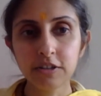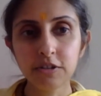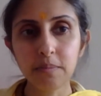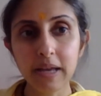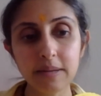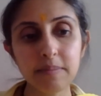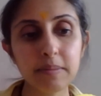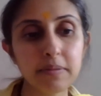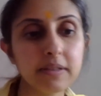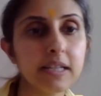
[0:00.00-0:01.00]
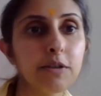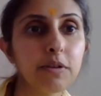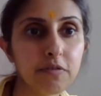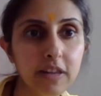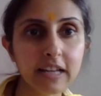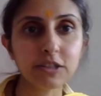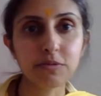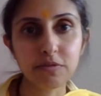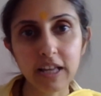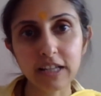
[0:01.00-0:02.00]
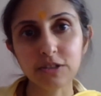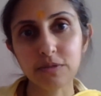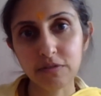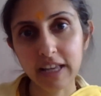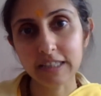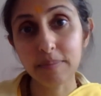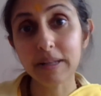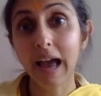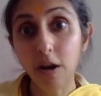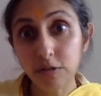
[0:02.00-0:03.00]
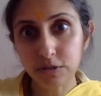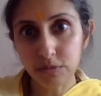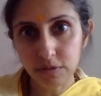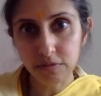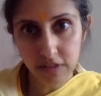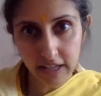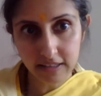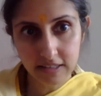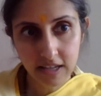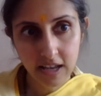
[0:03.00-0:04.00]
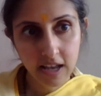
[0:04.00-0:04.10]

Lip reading: many people say reflect, reflect, reflect. But how do you reflect?